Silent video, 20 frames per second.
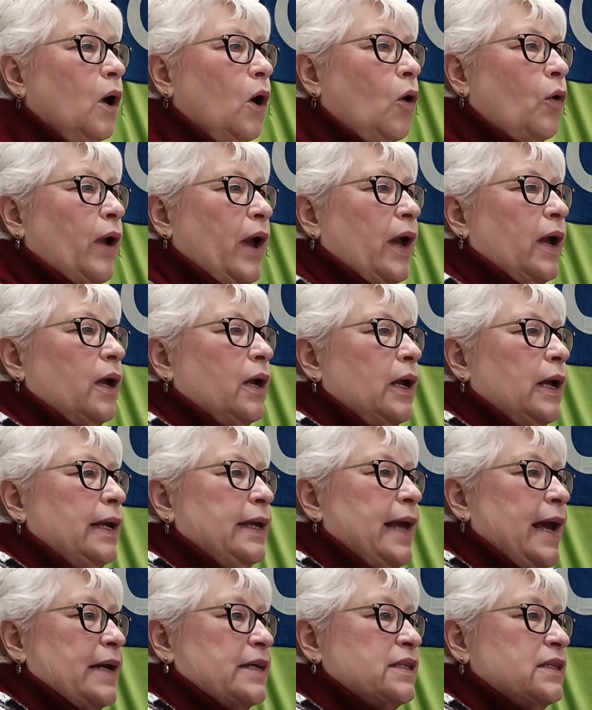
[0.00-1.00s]
Okay.
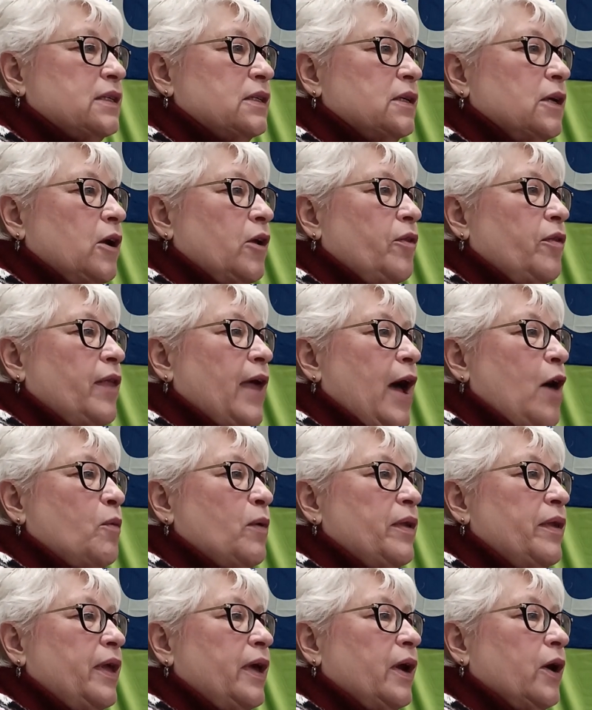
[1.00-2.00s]
Yes. That
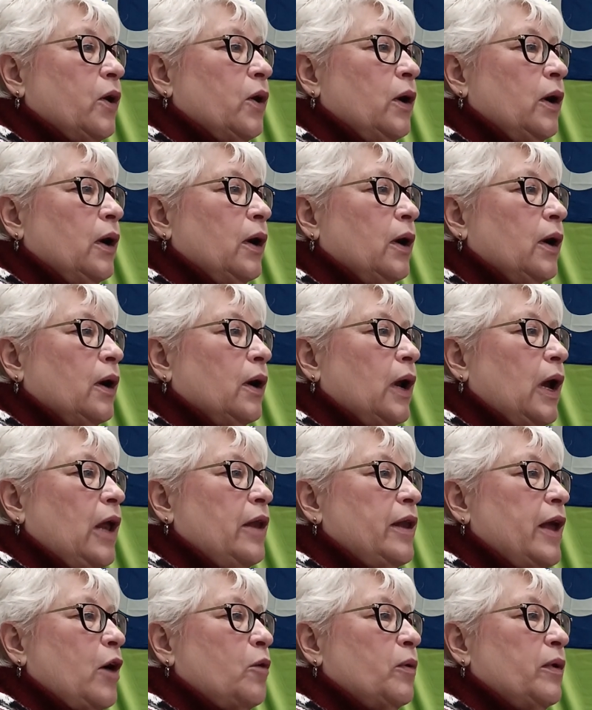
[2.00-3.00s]
one there
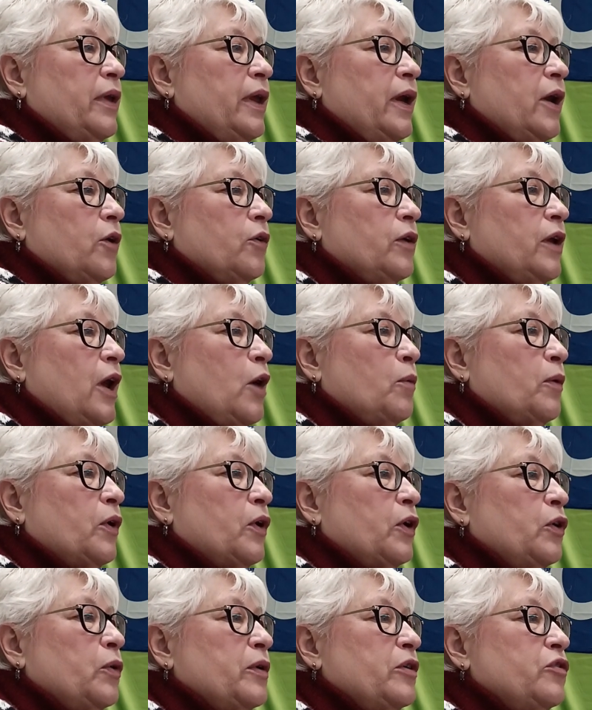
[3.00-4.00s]
and that one there. Now we're
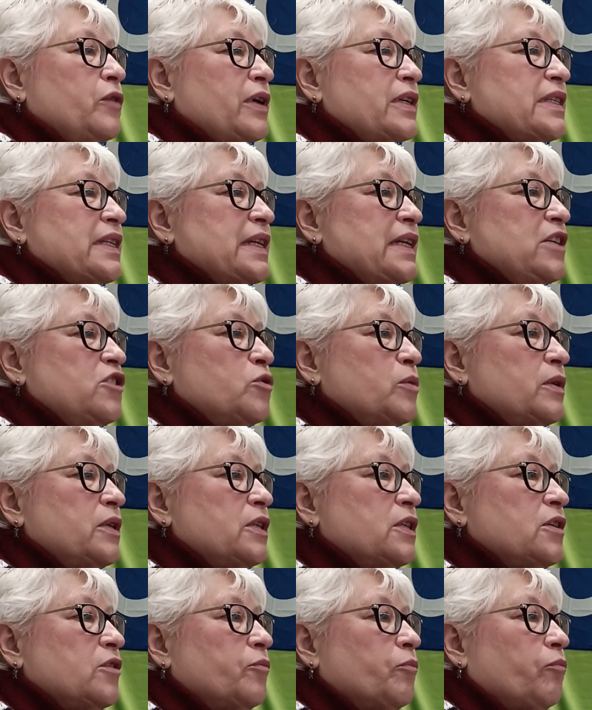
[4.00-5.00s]
going to address these
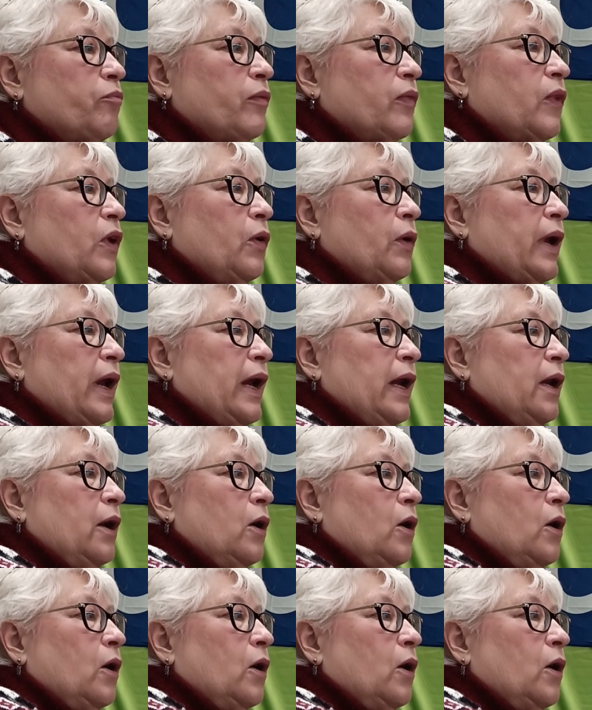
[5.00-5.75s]
ones. Okay.